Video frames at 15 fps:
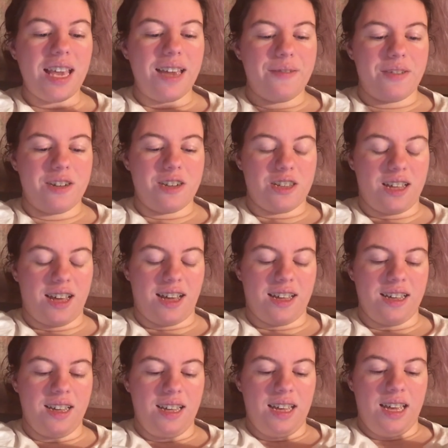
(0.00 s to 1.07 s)
I finished
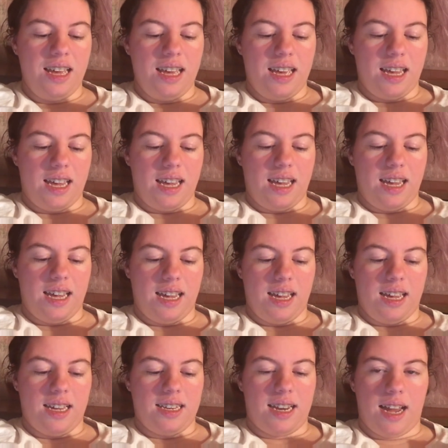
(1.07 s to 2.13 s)
that
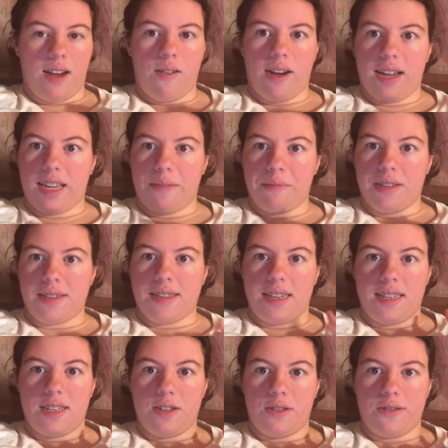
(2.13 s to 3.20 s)
and now I am
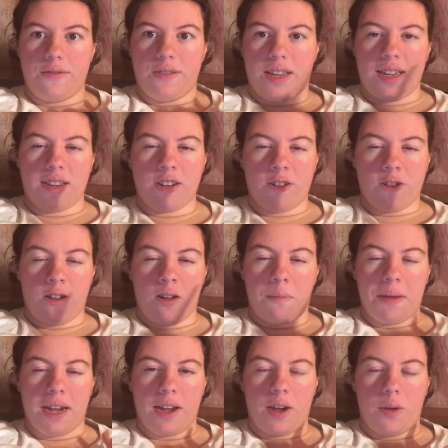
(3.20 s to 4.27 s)
listening to Fangirl
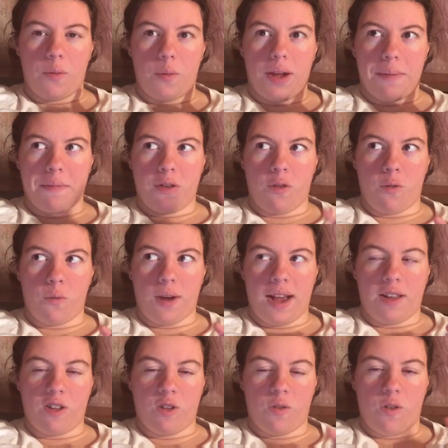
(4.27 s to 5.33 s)
by Rainbow
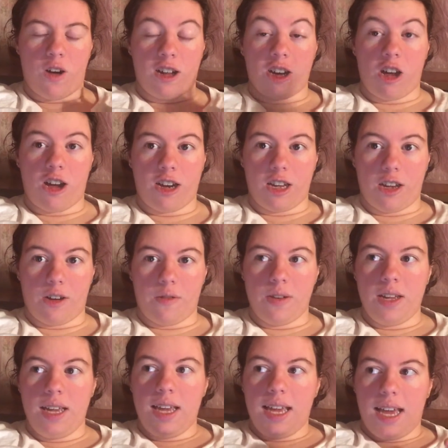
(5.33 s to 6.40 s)
Rowell on audio.
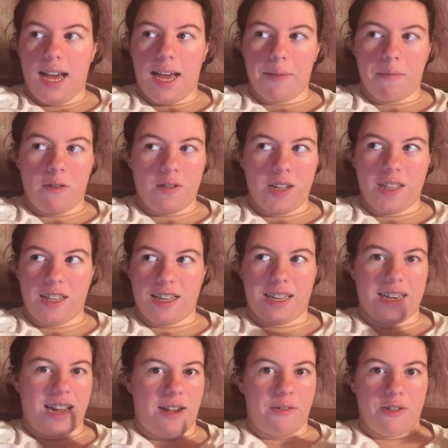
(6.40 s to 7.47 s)
I'm only like
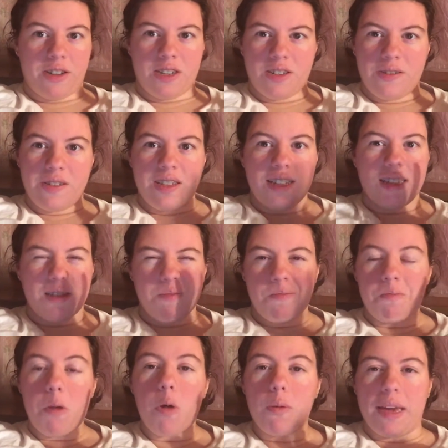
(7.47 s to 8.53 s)
an hour into it. It's
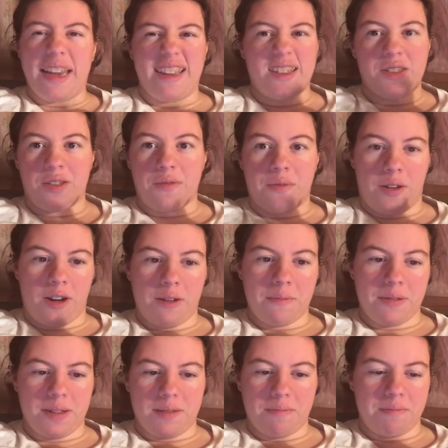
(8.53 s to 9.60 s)
okay so far,
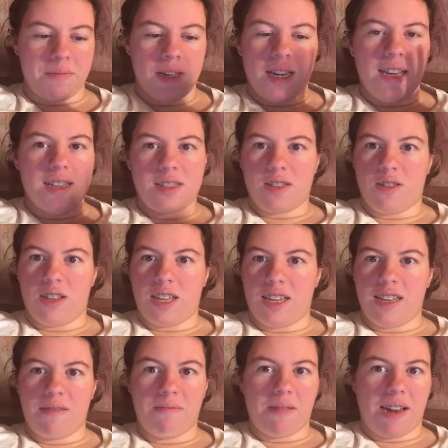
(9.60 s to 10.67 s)
but it's only
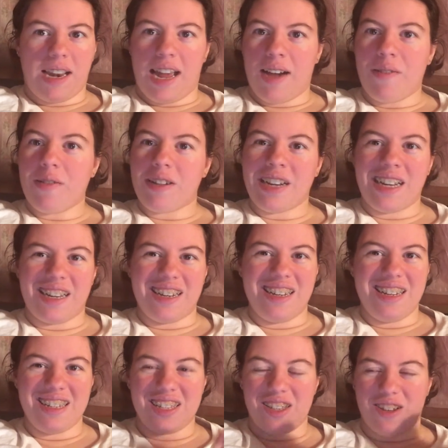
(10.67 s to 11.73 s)
an hour
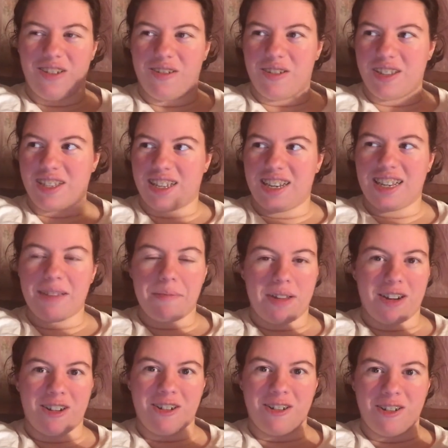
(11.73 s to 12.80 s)
in, so it's gonna get
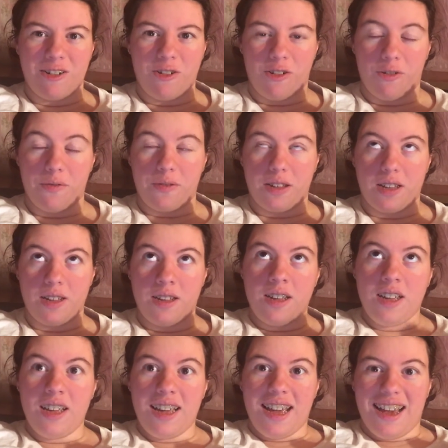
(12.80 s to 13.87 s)
better, hopefully,
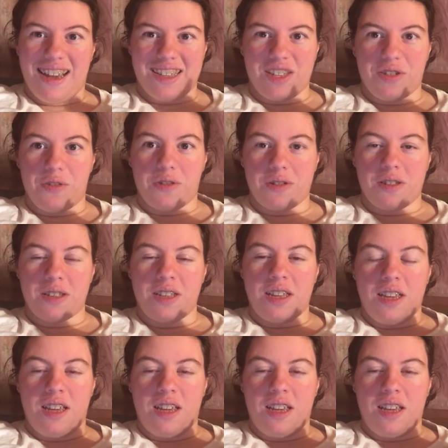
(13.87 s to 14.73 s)
as the course